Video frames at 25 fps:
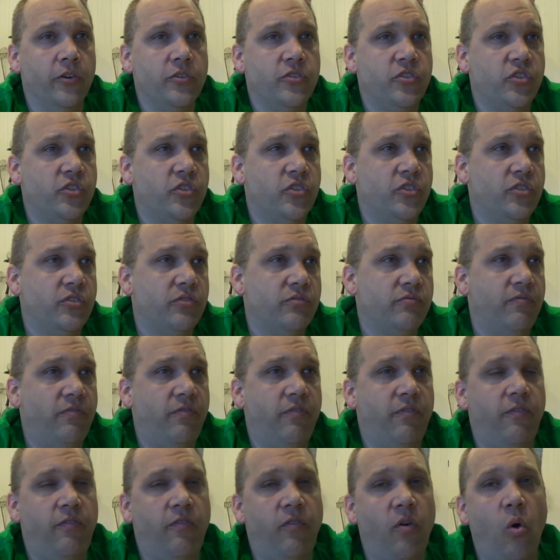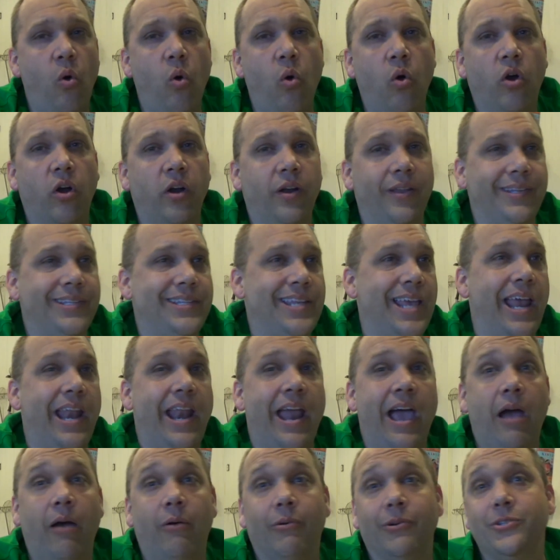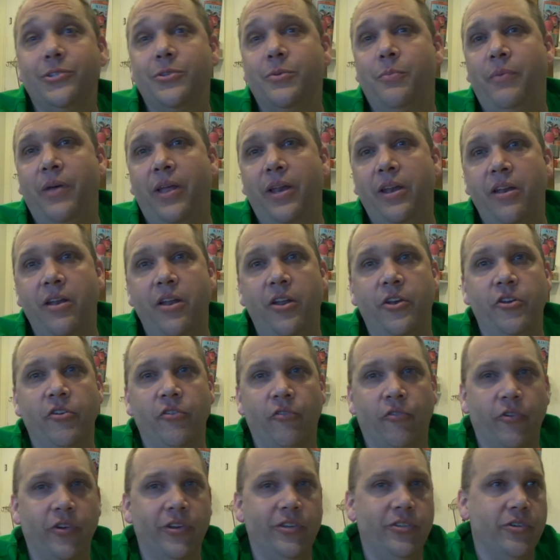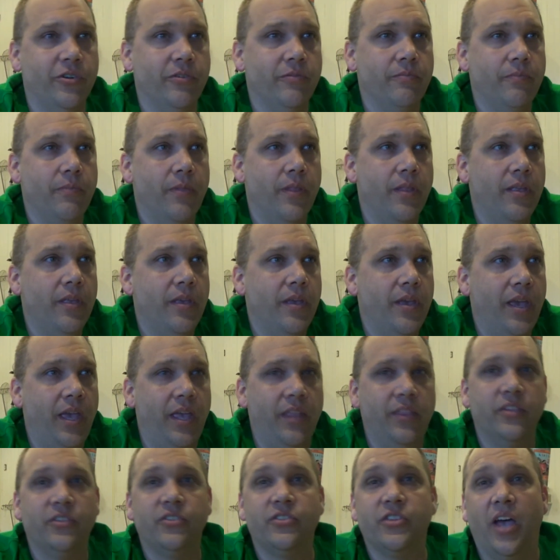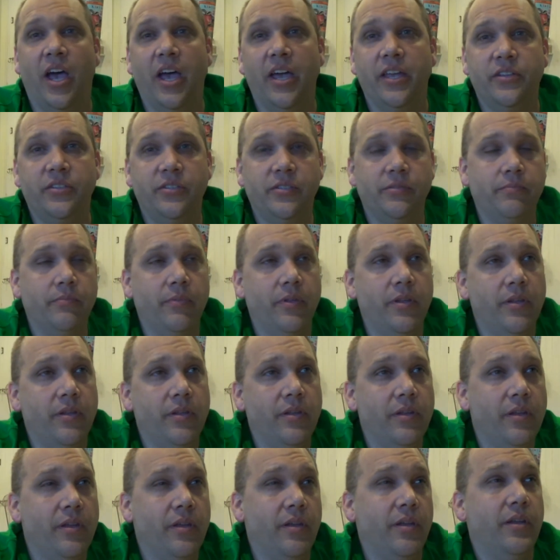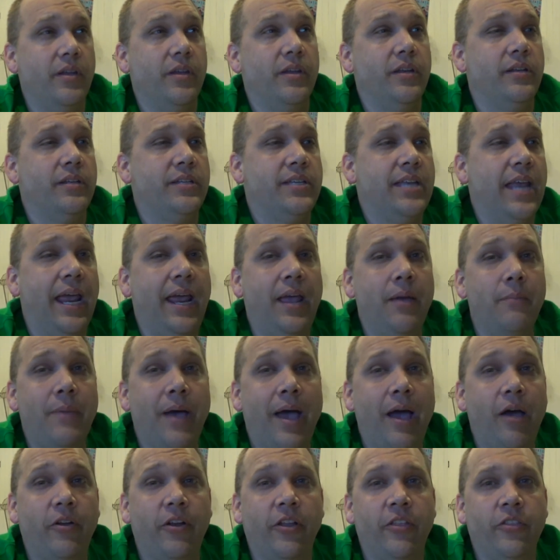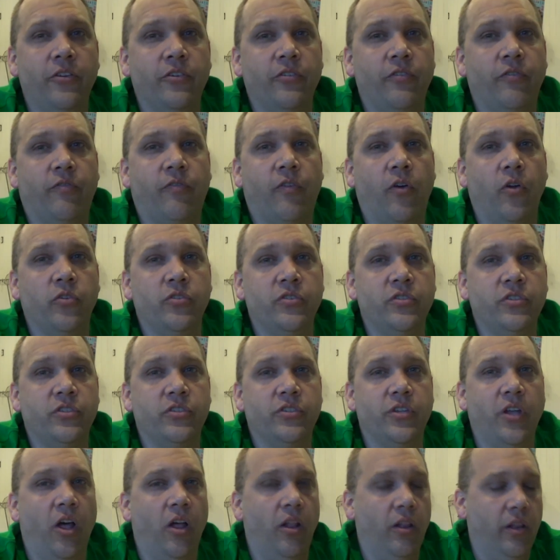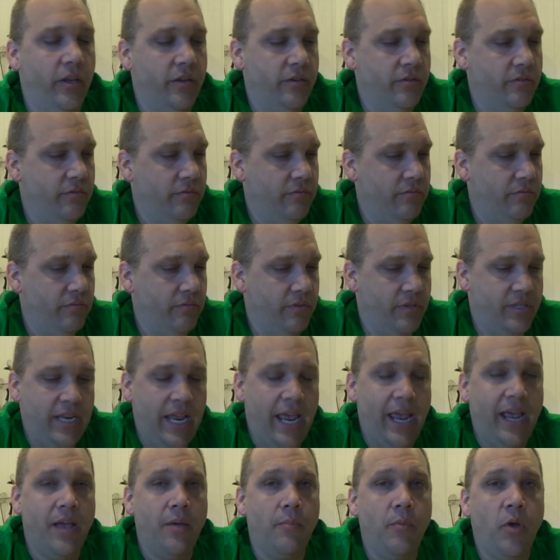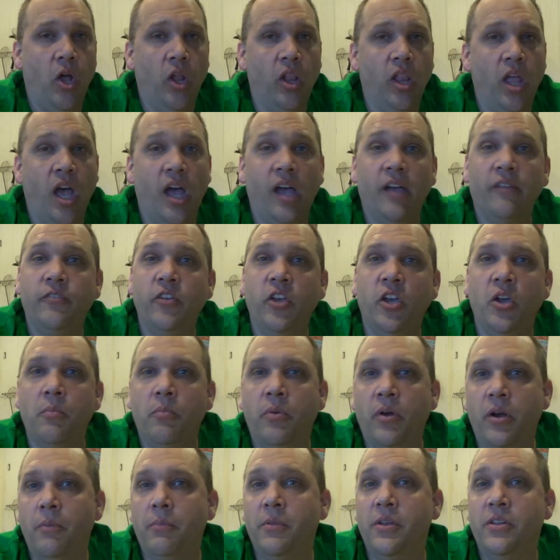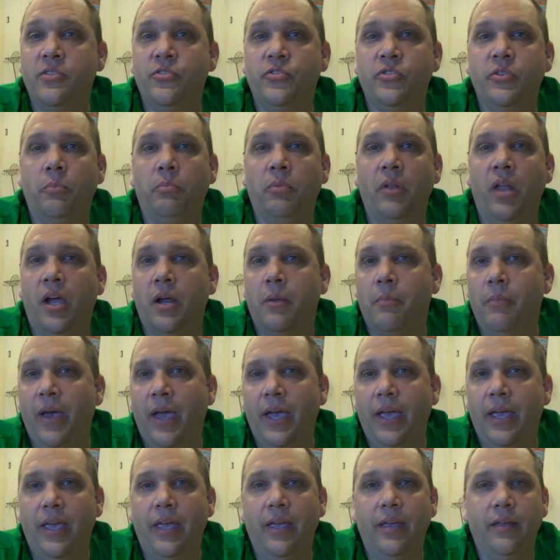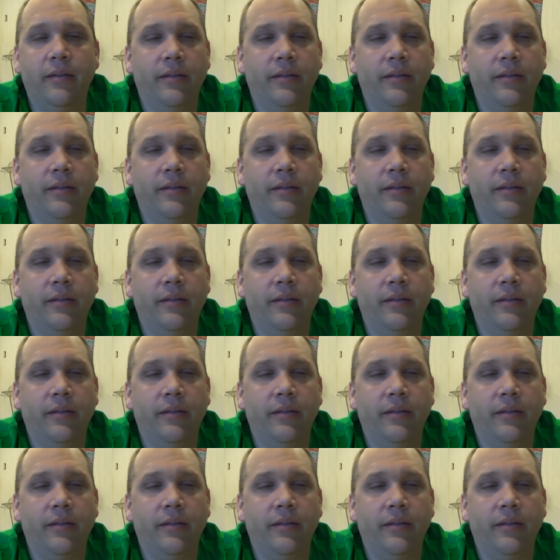4 to 10 hours, depending on your freezer and the size. Take them out and they're frozen solid. Take them all off. You can put them in a Ziploc baggie.